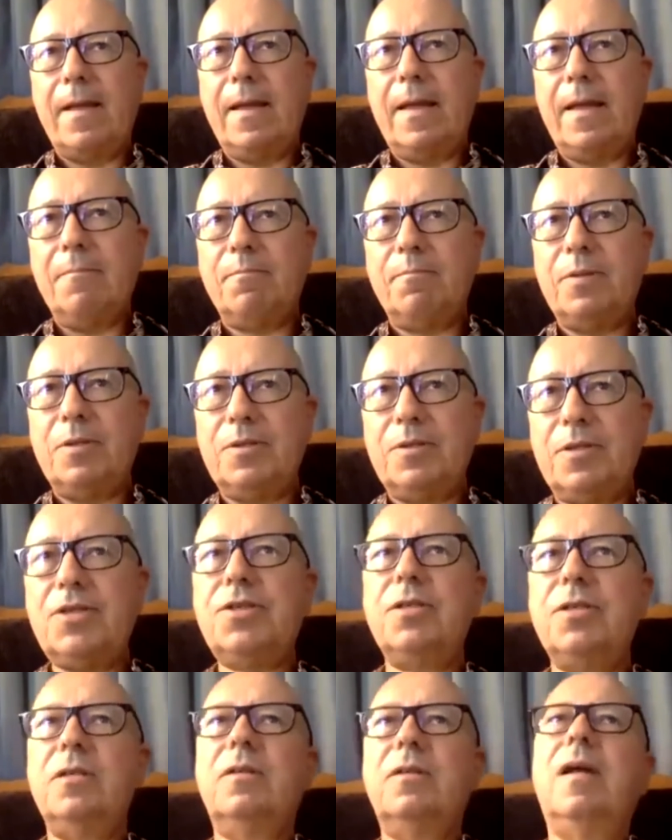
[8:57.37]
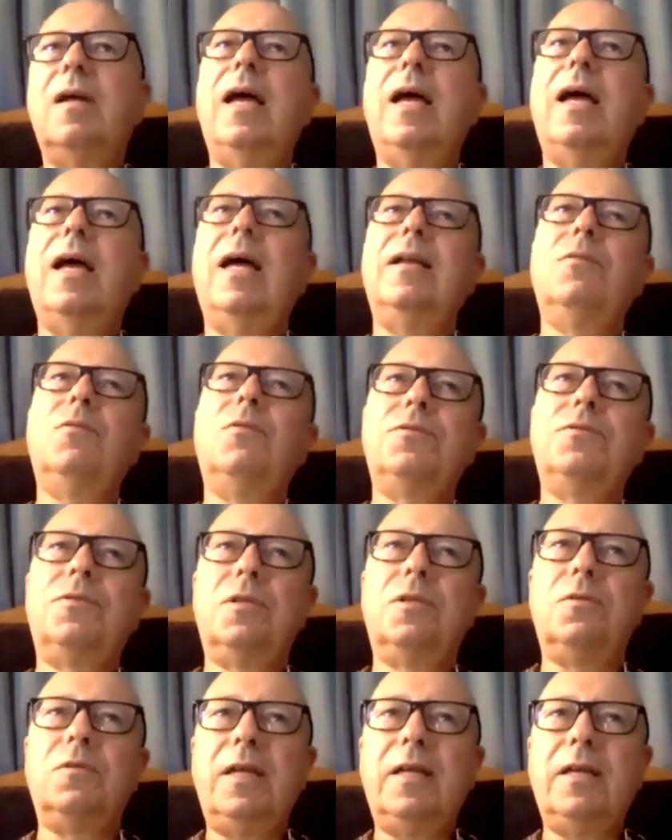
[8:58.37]
imposition and
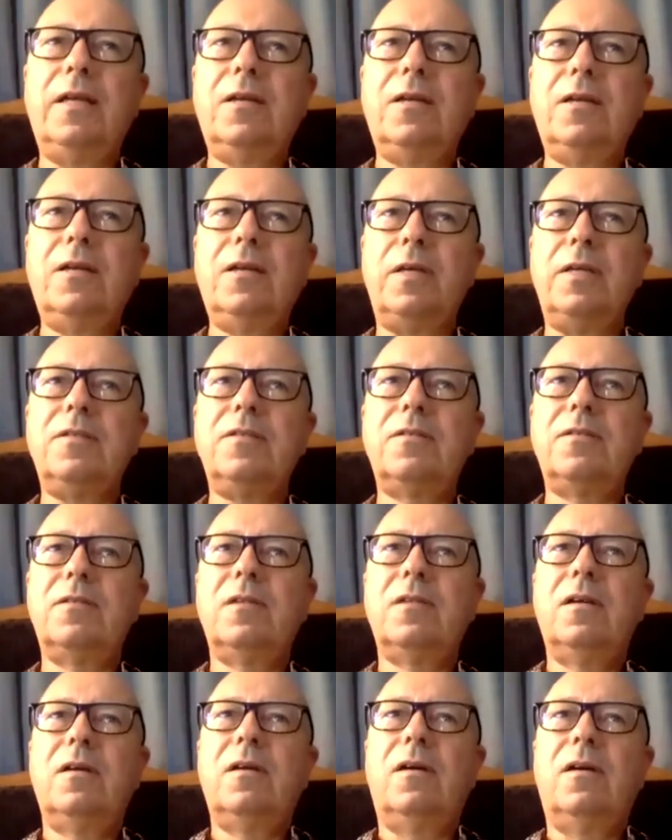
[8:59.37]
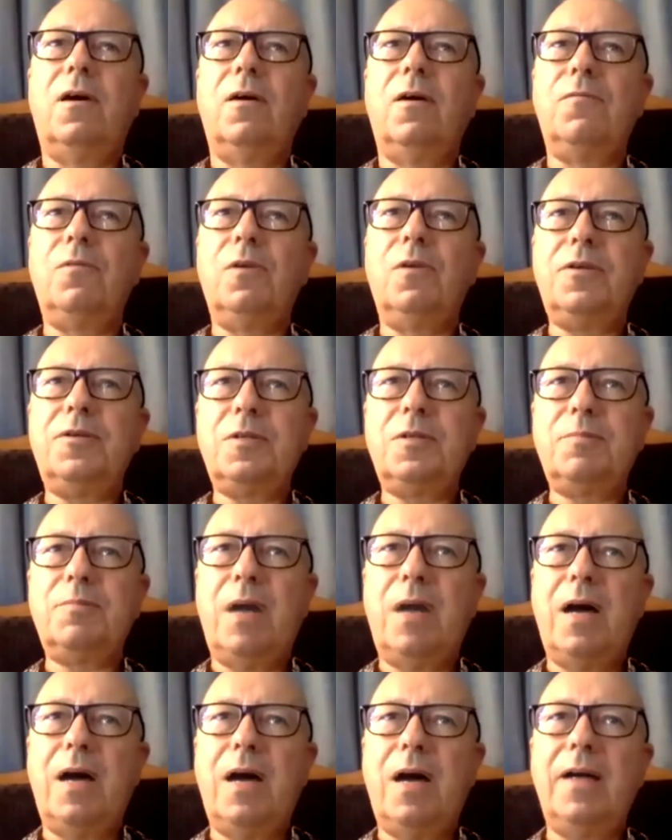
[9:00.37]
also increase of religious
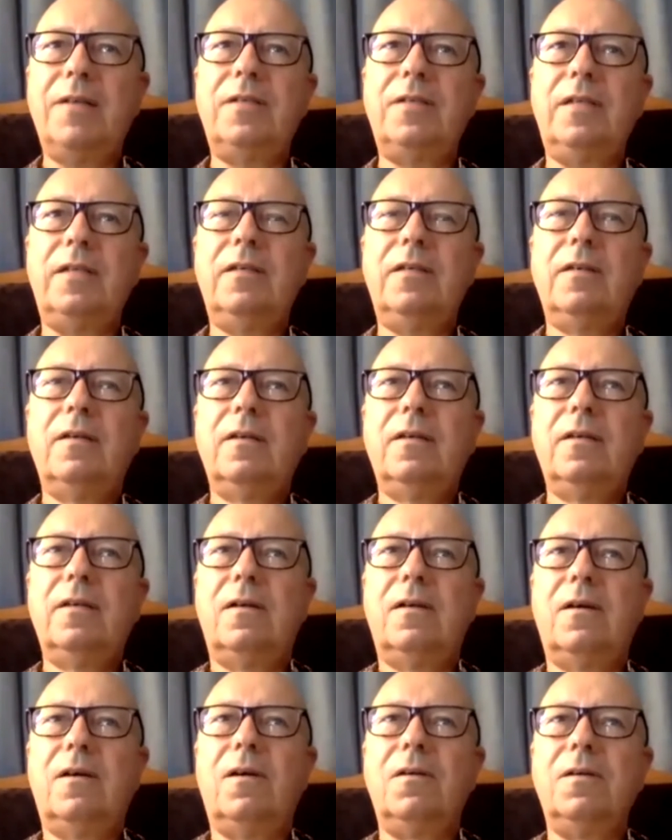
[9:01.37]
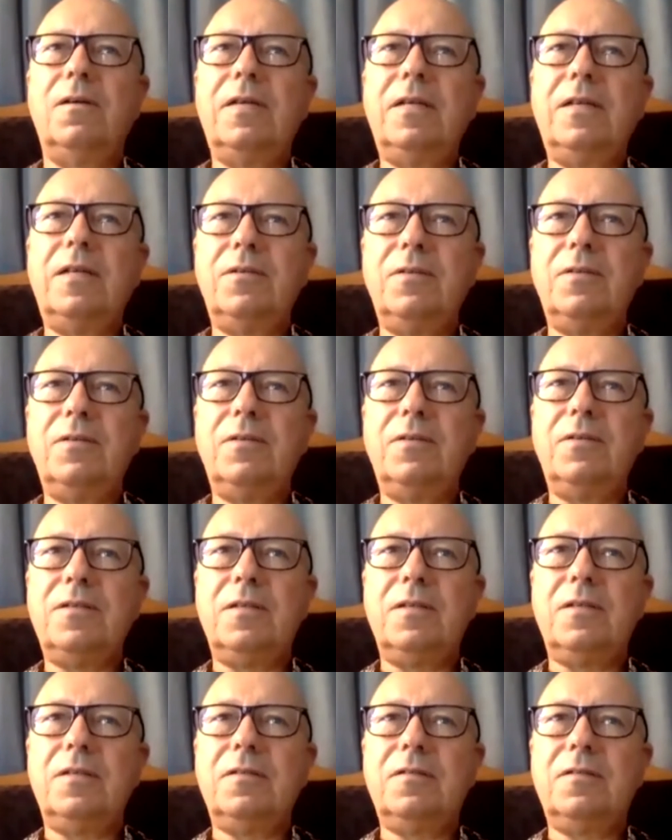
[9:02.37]
piety on
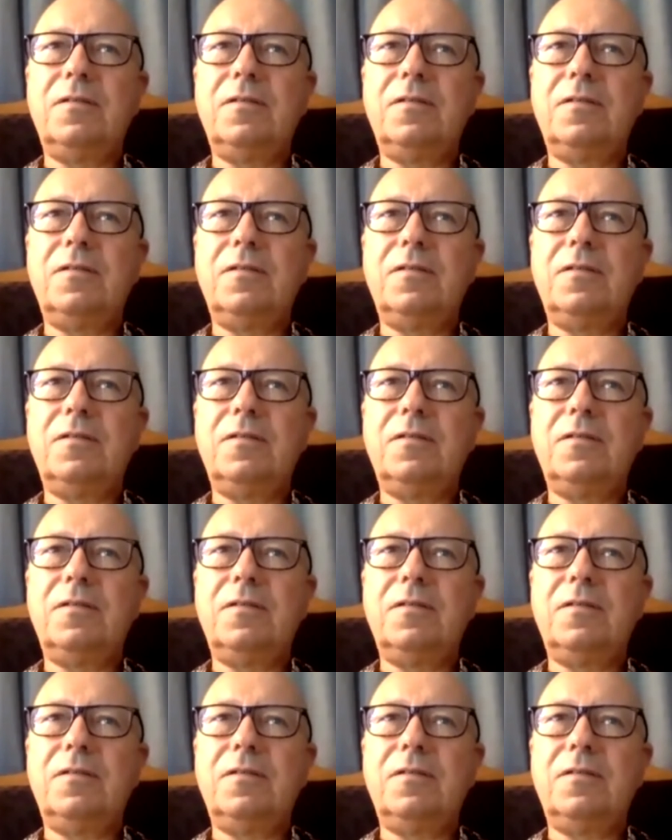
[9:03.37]
Indonesian